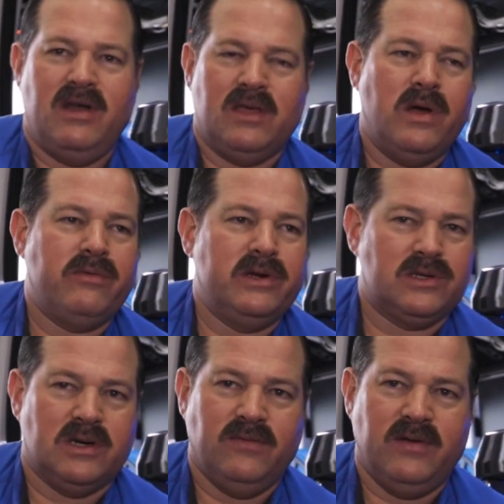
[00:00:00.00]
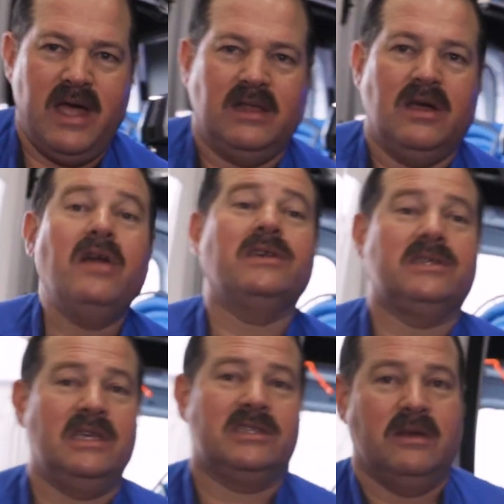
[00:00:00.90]
another one in reserve. And the
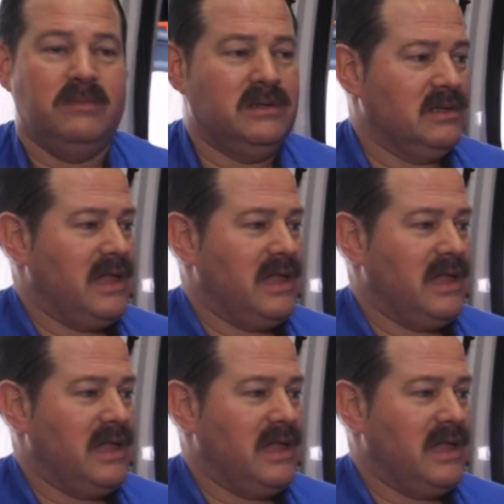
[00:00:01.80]
largest systems,